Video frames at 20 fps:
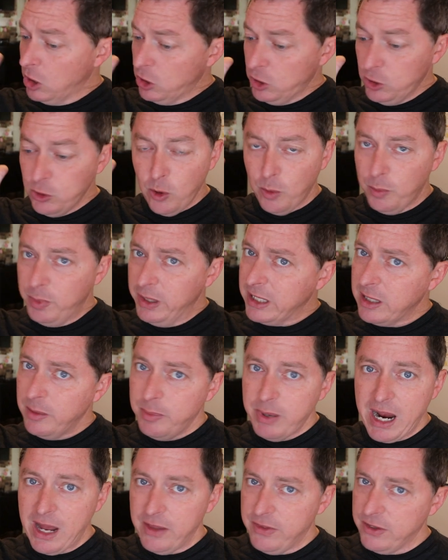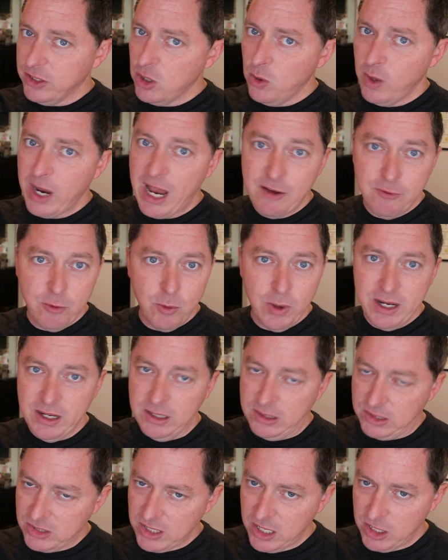You don't pick a path and go halfway
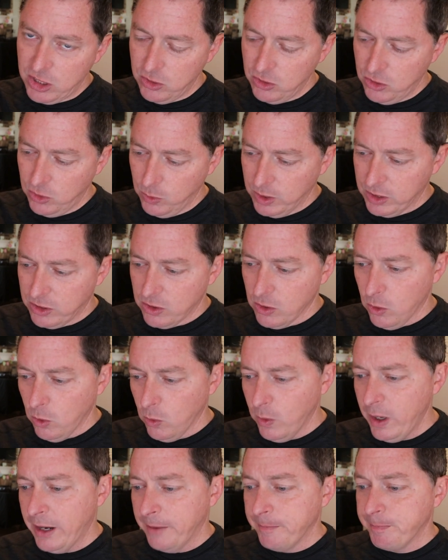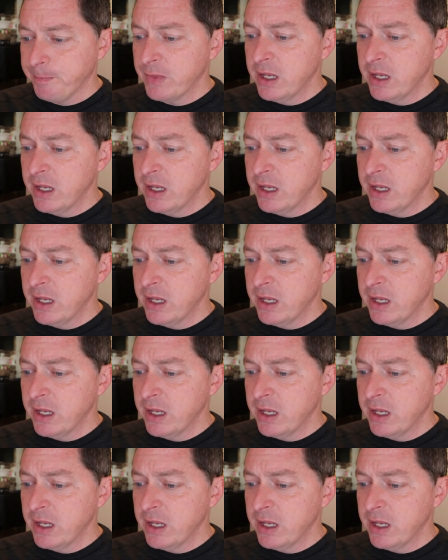and say you went the whole way.